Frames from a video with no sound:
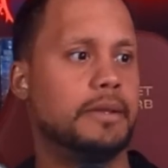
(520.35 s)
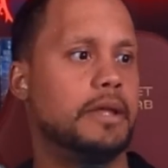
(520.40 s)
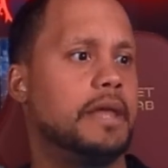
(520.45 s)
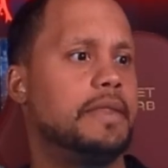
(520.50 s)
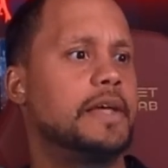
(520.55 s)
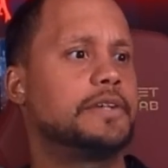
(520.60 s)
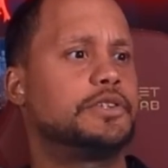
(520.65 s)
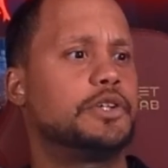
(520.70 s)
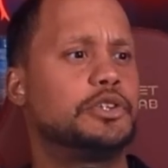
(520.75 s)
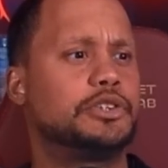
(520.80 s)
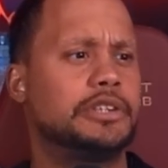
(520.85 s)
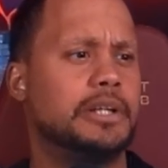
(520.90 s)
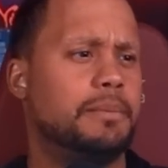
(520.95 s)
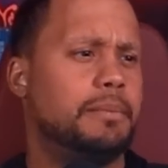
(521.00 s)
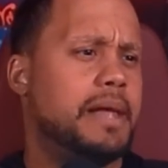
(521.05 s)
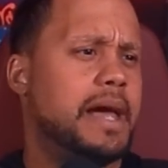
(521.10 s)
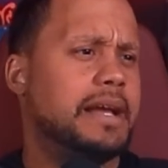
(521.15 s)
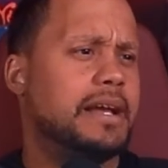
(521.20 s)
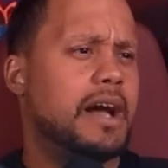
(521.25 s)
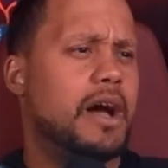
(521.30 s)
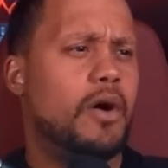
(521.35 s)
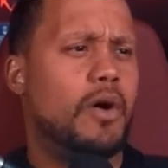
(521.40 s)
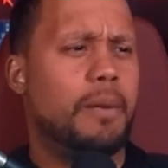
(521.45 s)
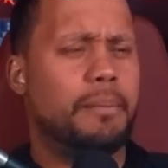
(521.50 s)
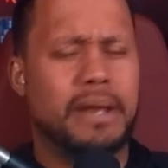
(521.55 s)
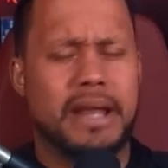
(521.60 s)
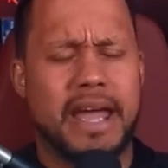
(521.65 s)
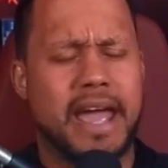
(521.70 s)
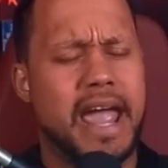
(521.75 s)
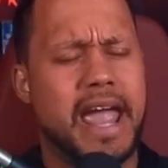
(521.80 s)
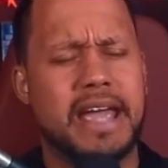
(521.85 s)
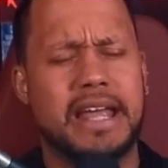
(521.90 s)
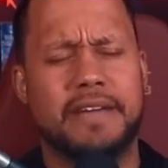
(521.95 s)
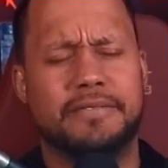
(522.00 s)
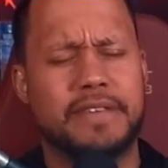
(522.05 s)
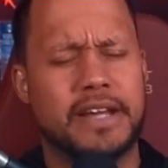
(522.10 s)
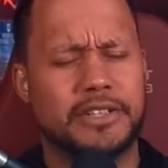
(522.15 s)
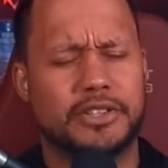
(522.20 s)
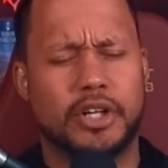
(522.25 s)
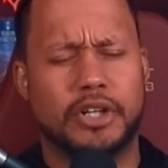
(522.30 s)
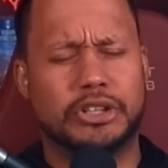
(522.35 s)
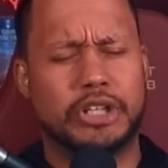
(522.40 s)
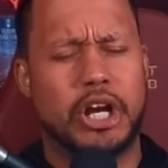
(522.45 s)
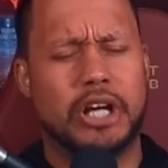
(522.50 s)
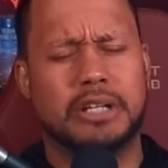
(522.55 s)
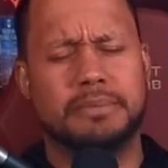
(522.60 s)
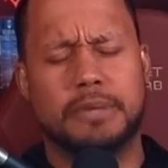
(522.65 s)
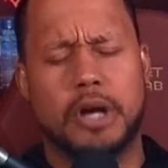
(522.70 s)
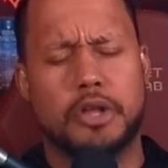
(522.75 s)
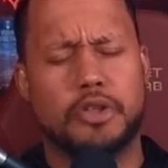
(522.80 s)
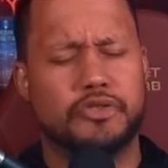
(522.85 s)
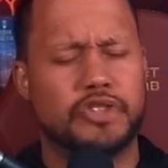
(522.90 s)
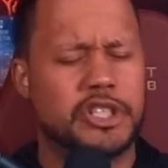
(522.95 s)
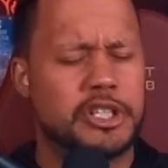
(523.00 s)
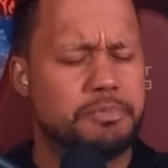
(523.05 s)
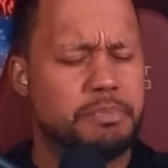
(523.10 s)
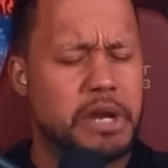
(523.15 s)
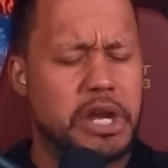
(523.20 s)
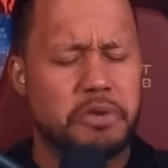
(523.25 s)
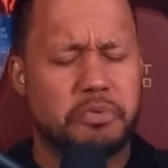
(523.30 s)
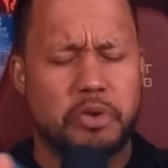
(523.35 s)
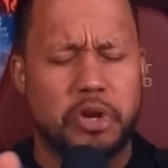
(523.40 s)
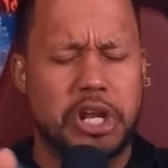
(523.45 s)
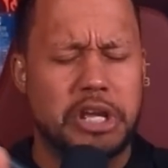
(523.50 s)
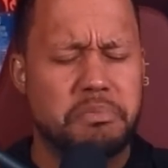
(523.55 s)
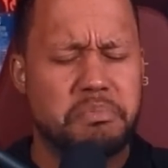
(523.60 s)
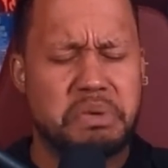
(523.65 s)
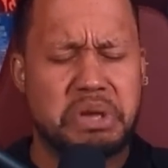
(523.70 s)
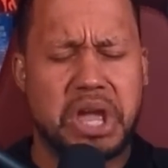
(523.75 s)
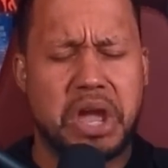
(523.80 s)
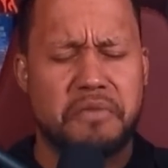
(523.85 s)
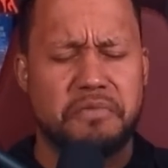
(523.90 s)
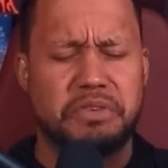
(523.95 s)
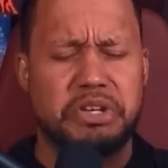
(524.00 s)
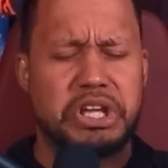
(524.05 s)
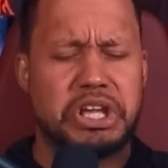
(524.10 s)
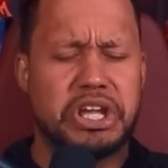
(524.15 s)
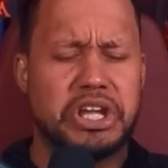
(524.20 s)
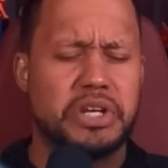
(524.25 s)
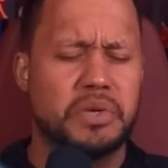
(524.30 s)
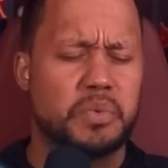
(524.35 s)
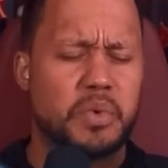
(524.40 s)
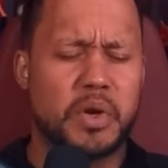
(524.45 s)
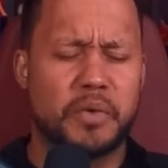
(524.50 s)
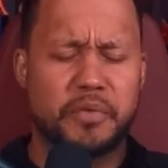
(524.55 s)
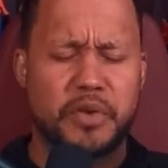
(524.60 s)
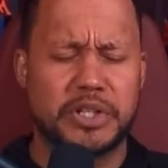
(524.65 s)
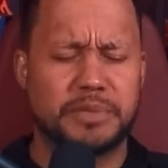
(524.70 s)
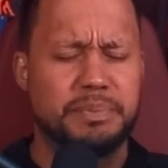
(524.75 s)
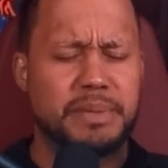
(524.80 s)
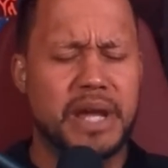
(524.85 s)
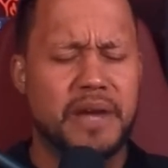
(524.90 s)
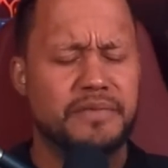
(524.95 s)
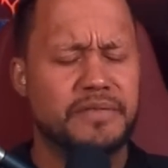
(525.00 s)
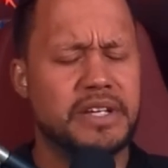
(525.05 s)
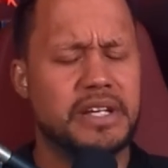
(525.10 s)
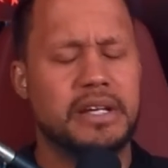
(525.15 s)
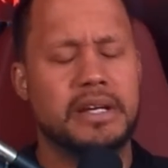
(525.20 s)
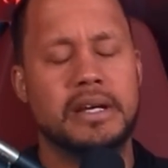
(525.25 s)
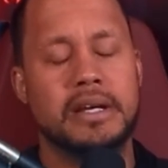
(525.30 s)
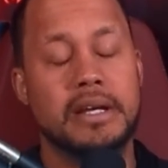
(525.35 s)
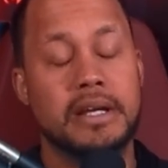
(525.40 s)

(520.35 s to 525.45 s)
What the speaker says: Unless there's some like, oh, I'm going to hate if they start talking about speed running BFD and world first BFD.